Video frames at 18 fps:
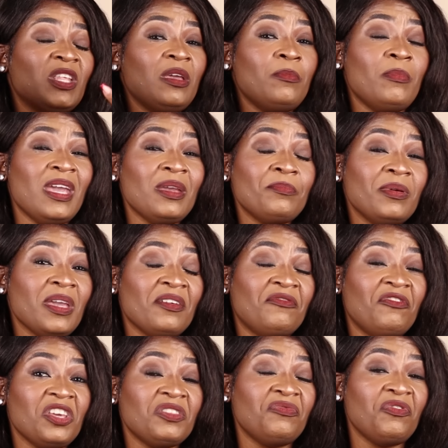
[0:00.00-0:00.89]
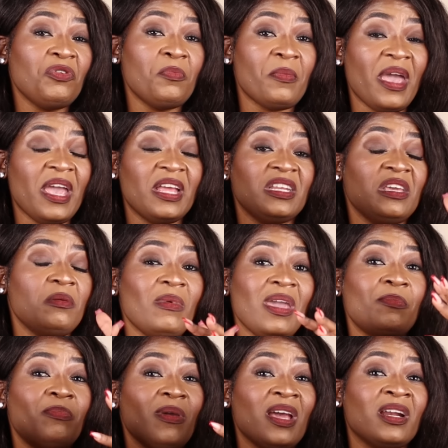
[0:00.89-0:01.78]
he may be a faithful man, he
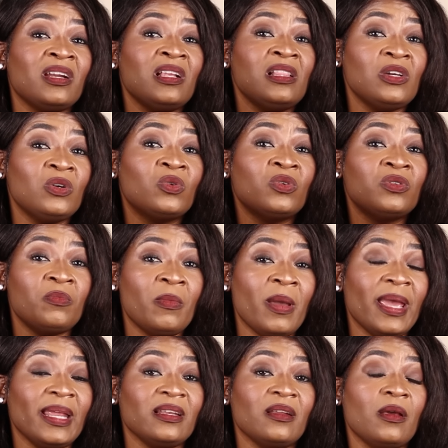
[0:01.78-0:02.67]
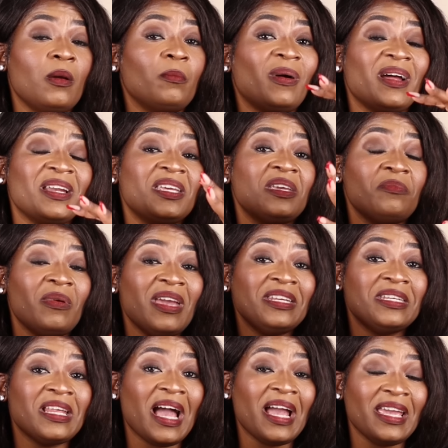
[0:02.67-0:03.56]
may be a really good man, but he
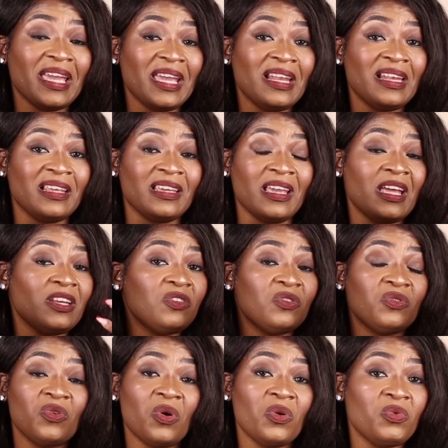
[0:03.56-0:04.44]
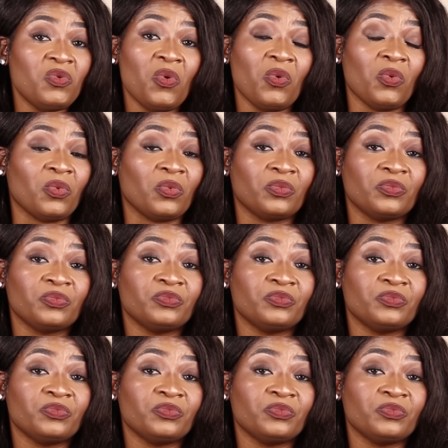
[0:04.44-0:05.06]
may die early and you don't know.